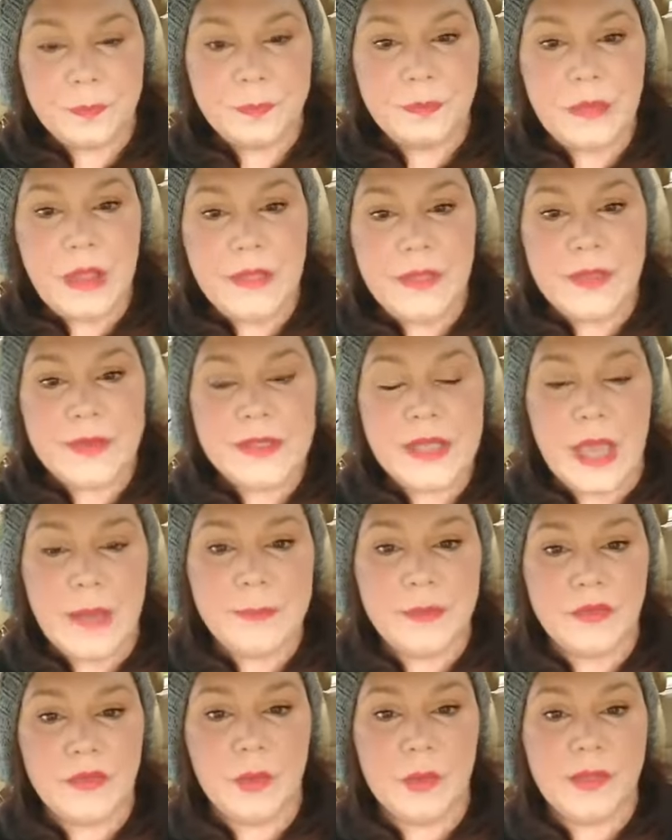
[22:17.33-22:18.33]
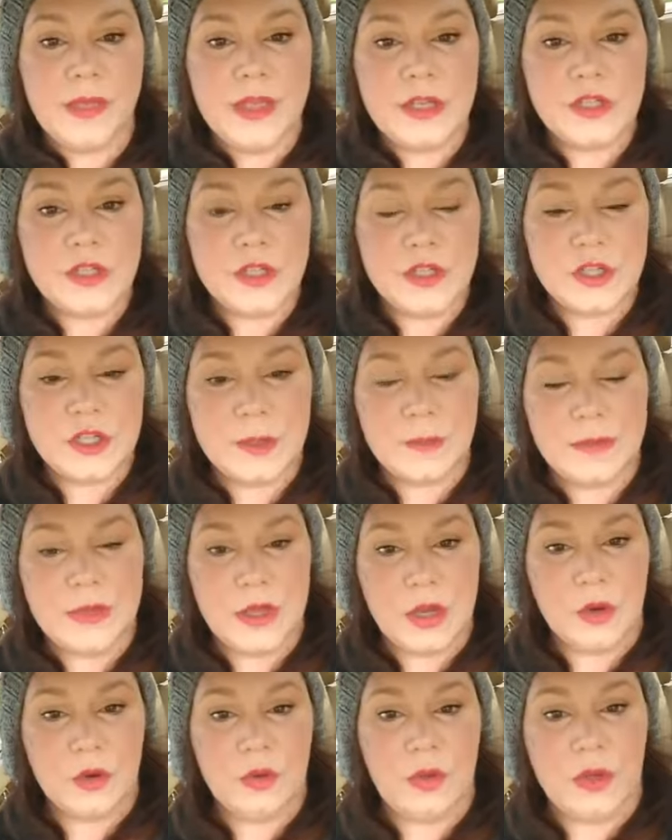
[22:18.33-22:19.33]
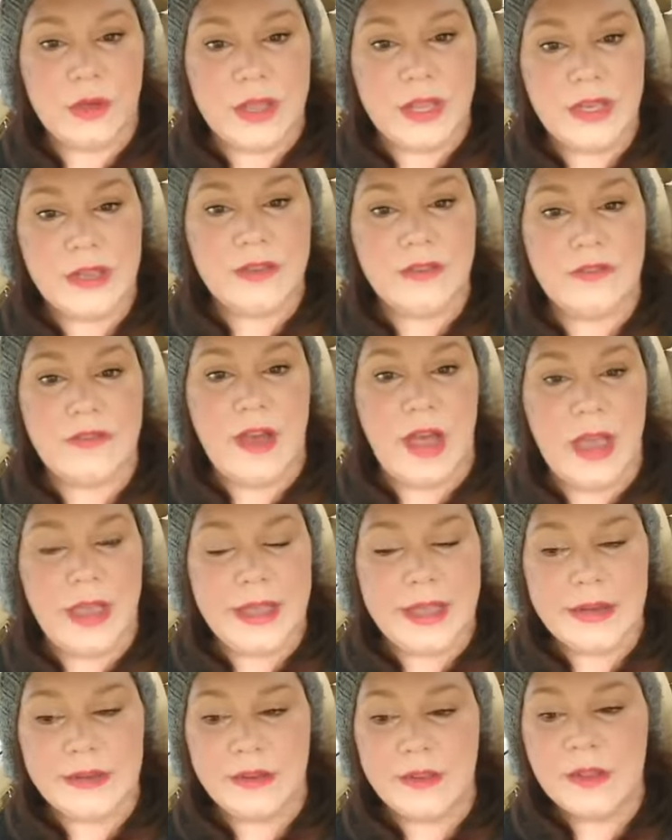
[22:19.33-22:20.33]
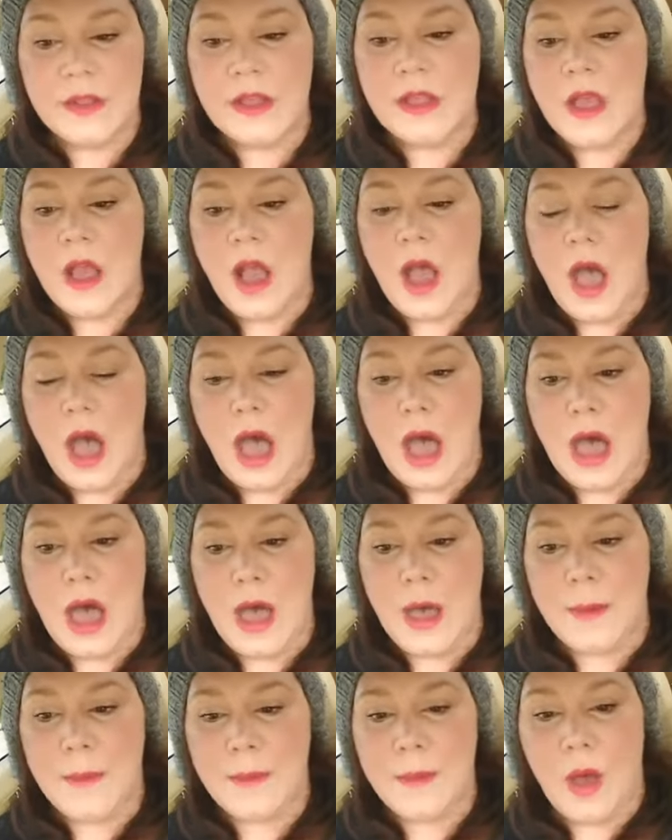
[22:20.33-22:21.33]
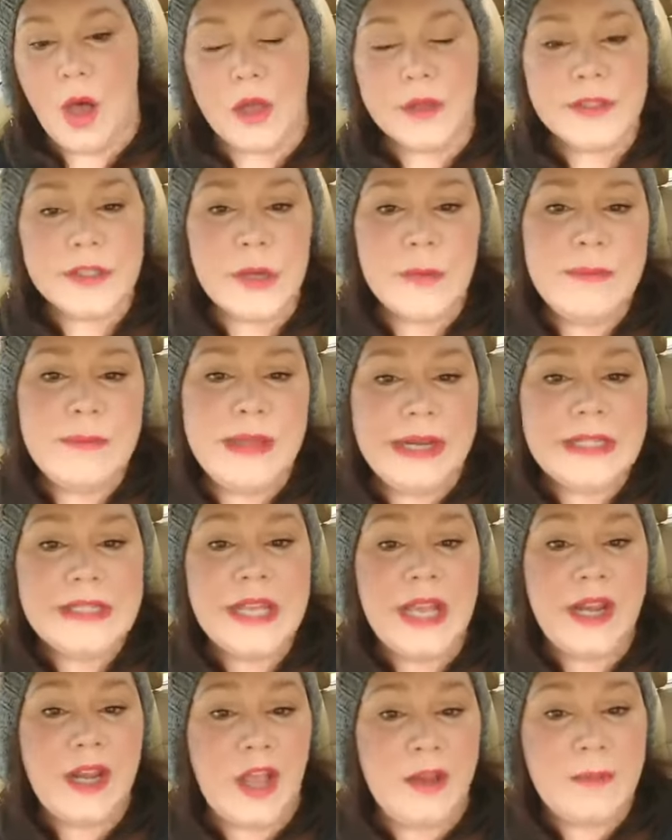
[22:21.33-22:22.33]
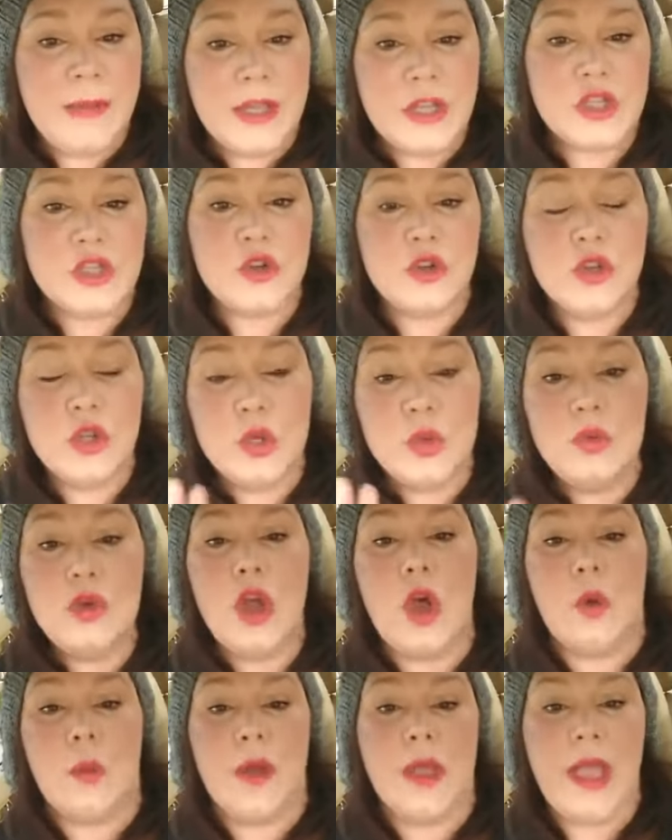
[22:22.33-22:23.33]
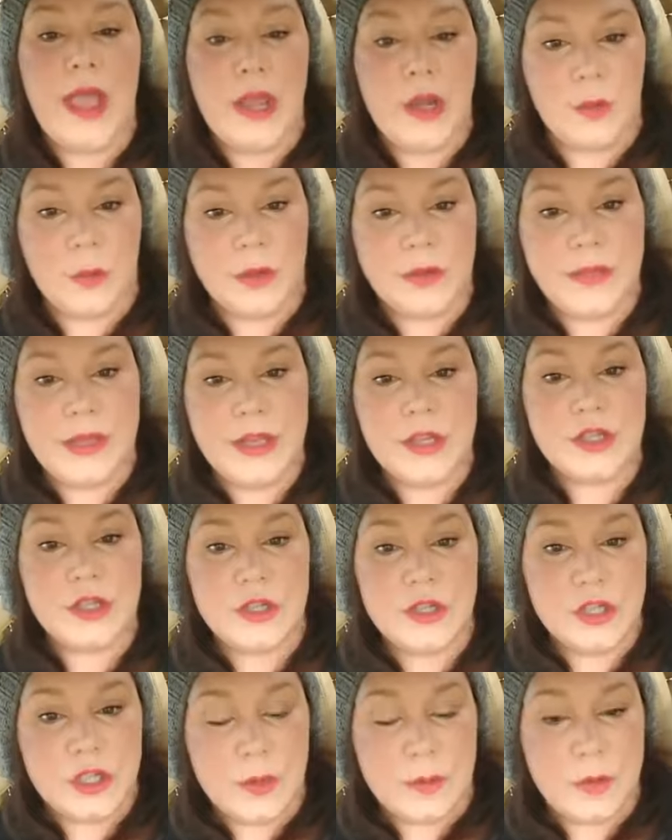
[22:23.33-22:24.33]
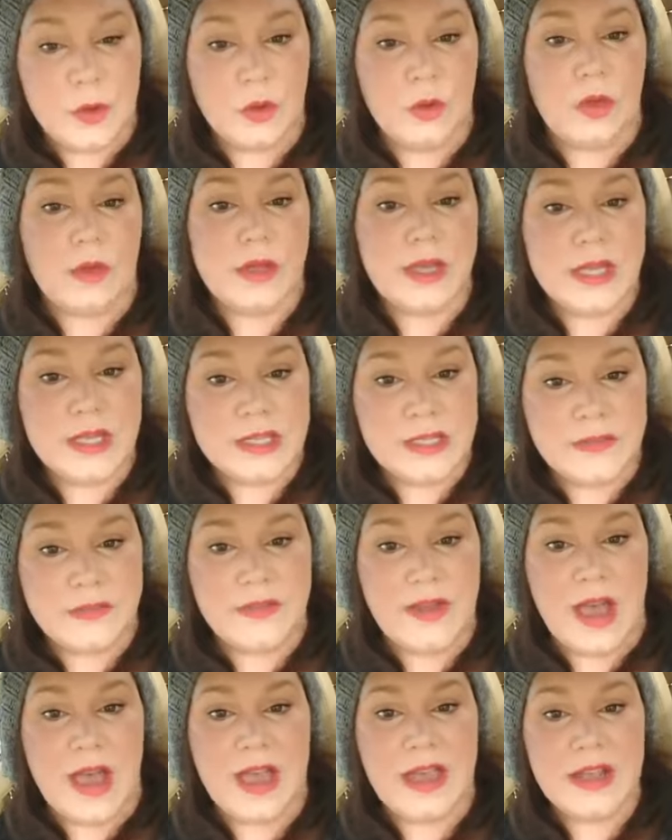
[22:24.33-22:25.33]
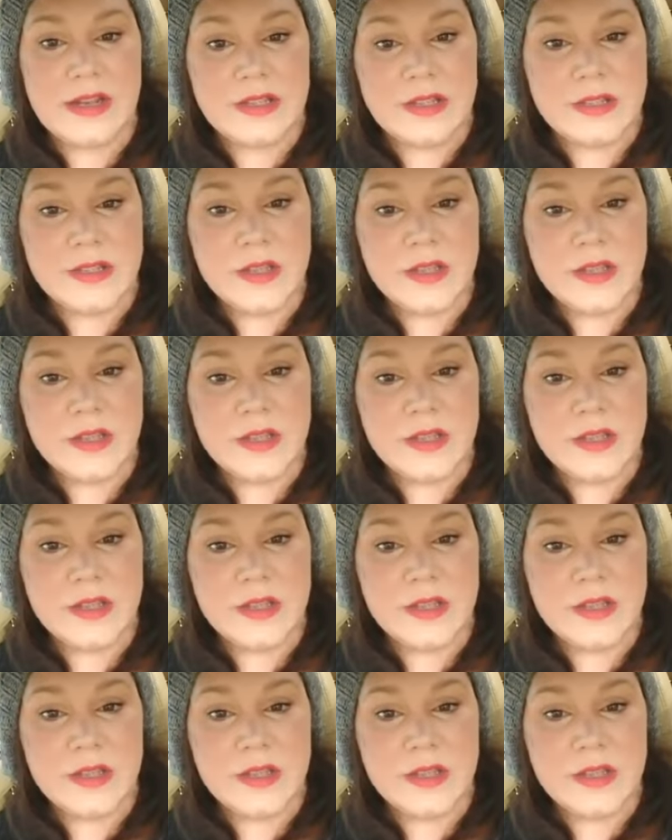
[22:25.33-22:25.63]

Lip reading: the type of relationship that you're looking to find. Also meditate on, make sure you know what kind of relationship you're looking to find.